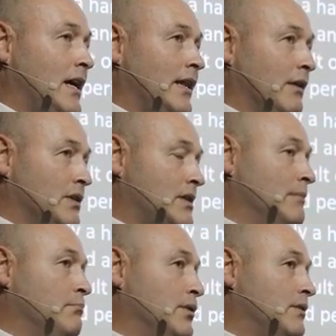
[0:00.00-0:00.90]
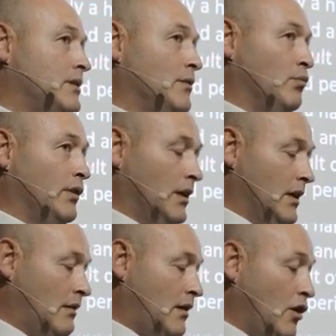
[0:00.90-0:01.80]
there were some books that were in
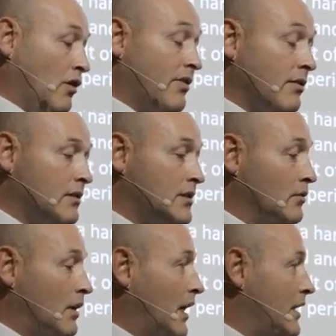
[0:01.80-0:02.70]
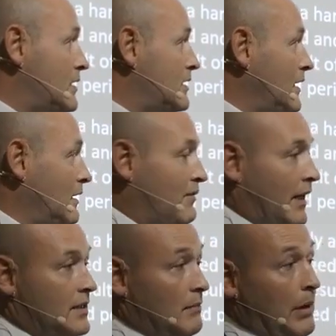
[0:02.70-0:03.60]
a cloth suitcase, in
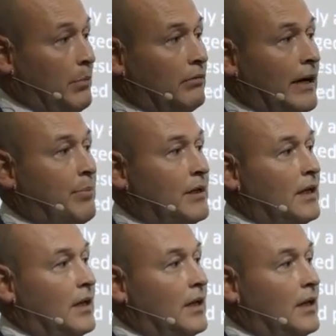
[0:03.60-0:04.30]
effect in bubble wrap,